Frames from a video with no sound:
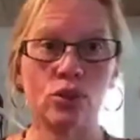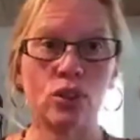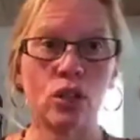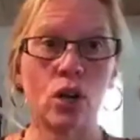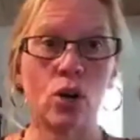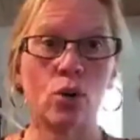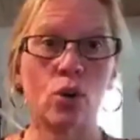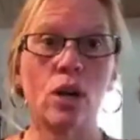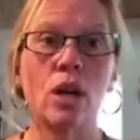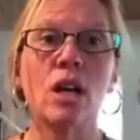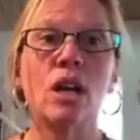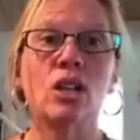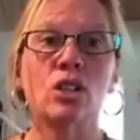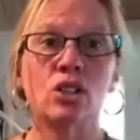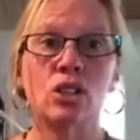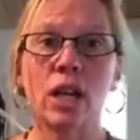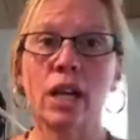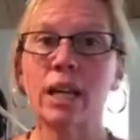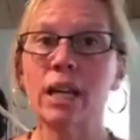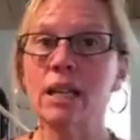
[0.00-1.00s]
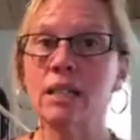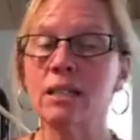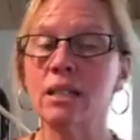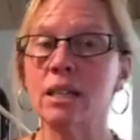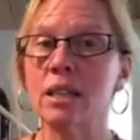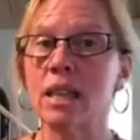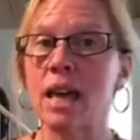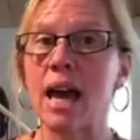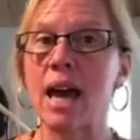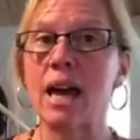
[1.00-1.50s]
So check
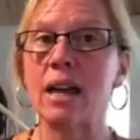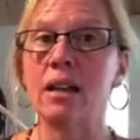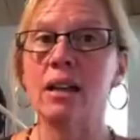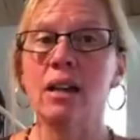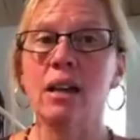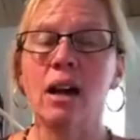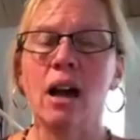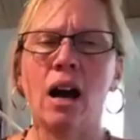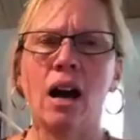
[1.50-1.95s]
into that.